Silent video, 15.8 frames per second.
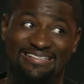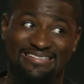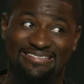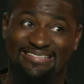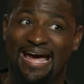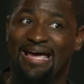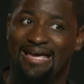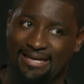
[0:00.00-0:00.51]

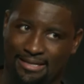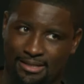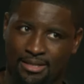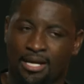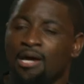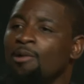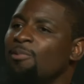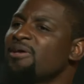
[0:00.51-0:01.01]
day.
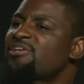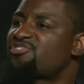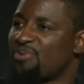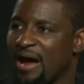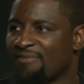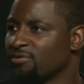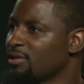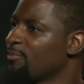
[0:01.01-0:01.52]
We
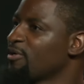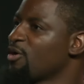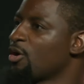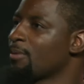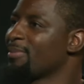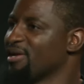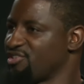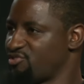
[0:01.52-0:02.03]
travel and we go
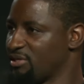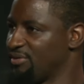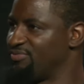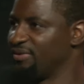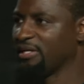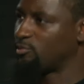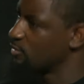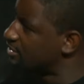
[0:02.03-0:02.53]
to ministry
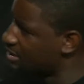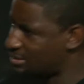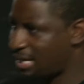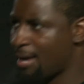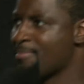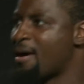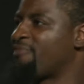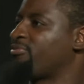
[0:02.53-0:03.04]
events. We just
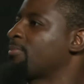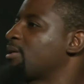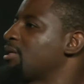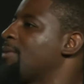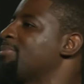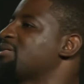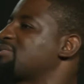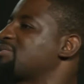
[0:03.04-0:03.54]
got back from Columbia,